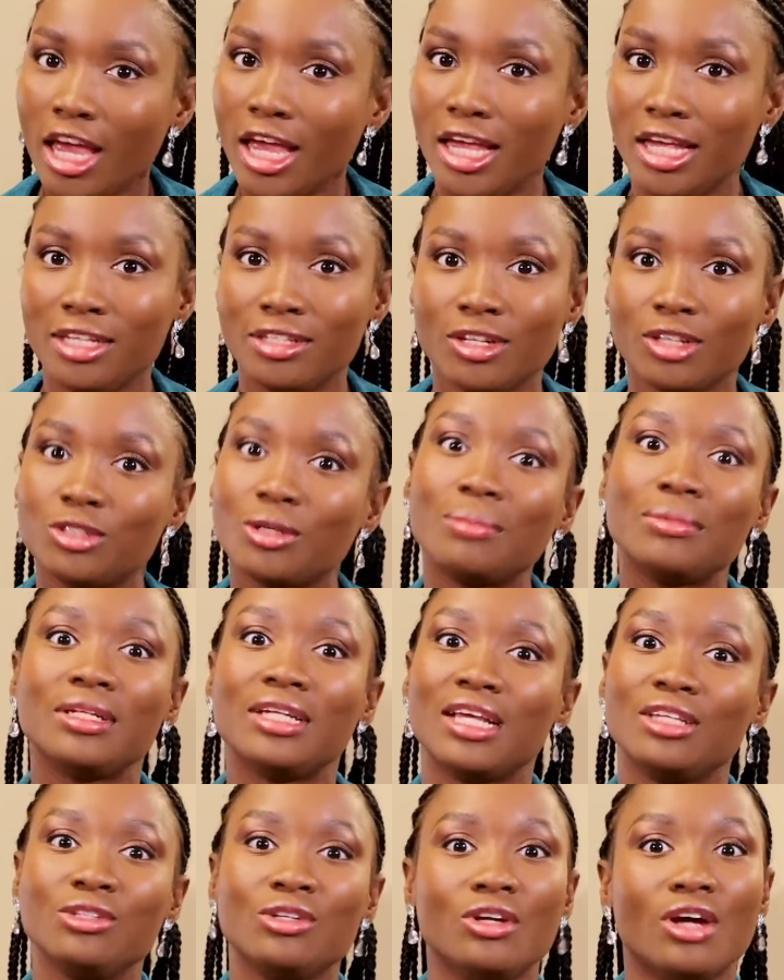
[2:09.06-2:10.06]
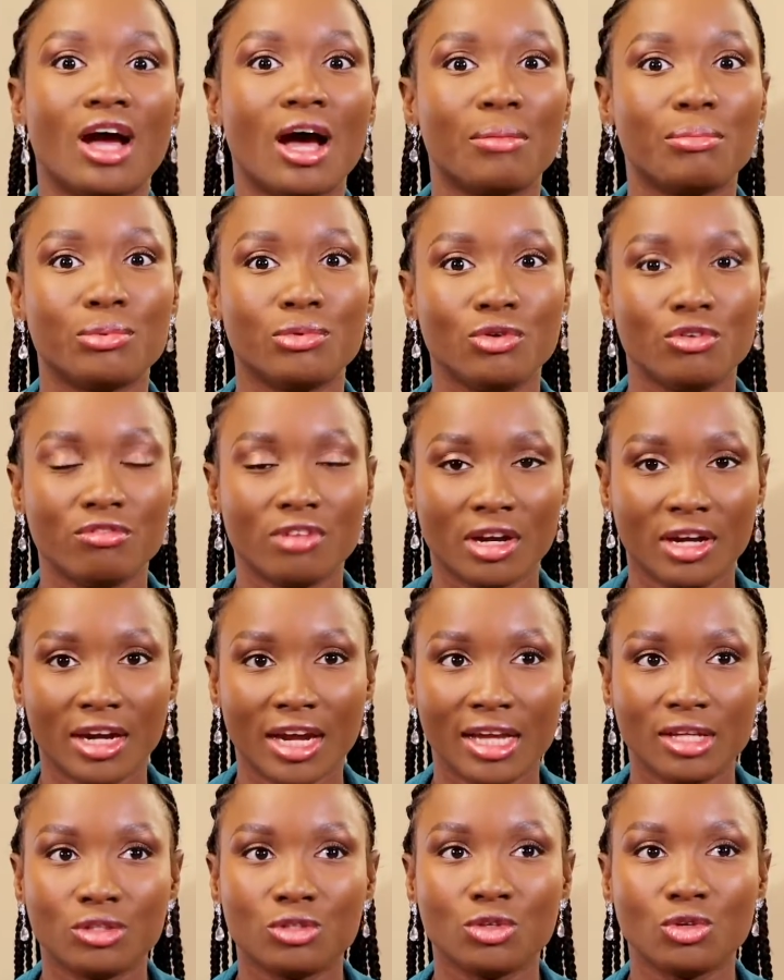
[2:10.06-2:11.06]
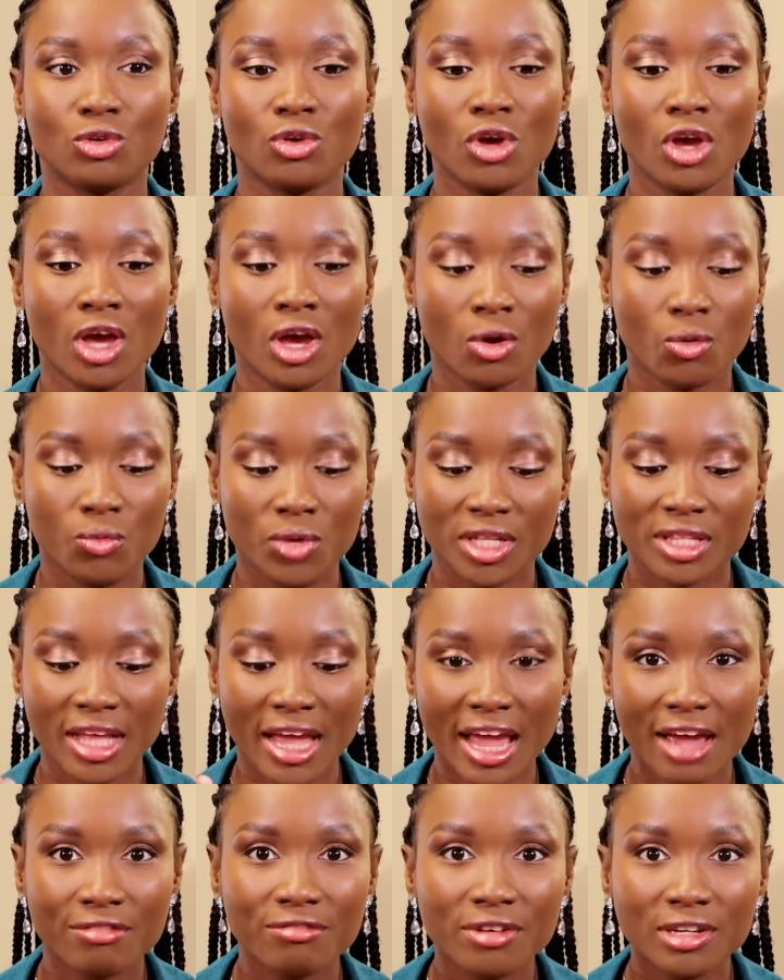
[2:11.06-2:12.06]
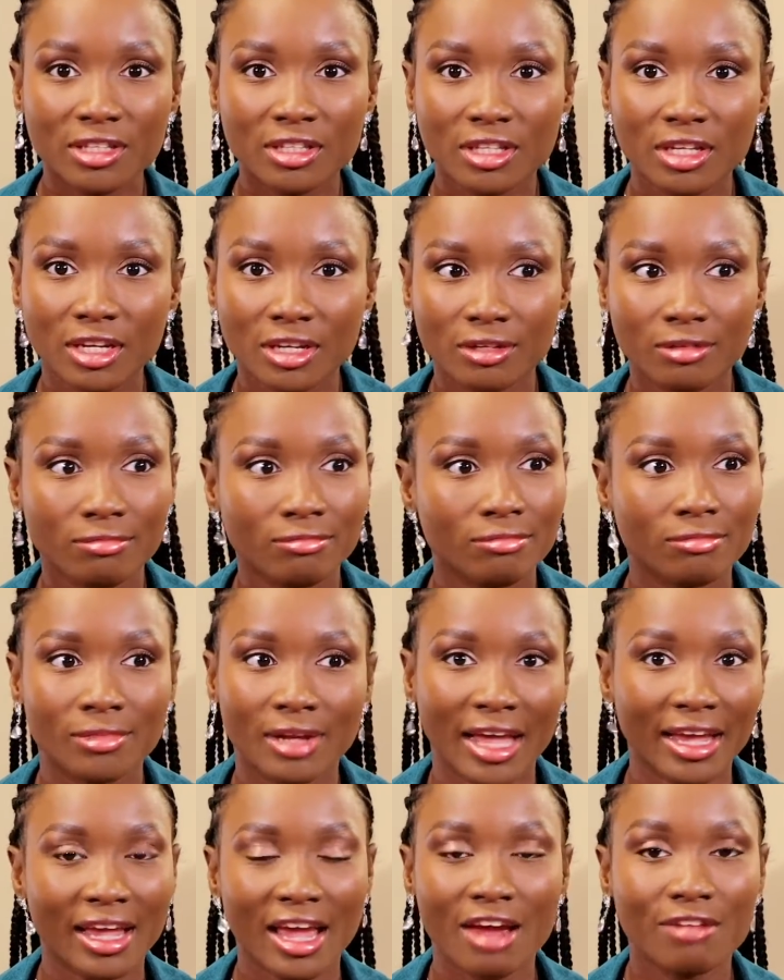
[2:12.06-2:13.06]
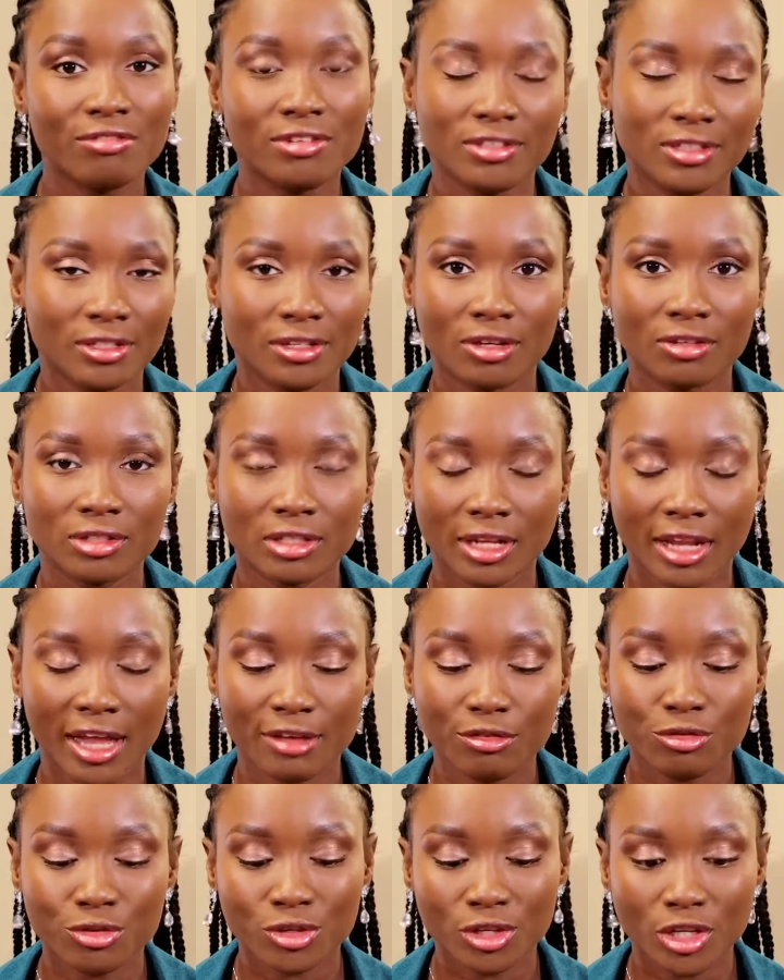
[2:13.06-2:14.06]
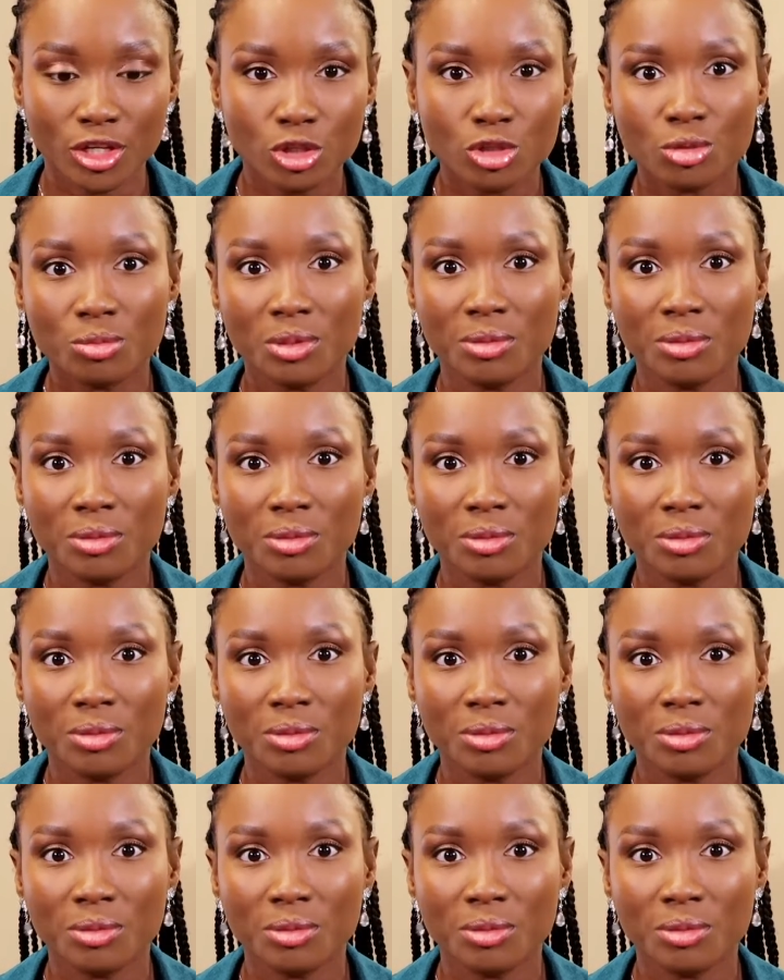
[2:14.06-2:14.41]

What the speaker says: It's not something that's going to happen overnight. So with everything, like everything else in life, you need to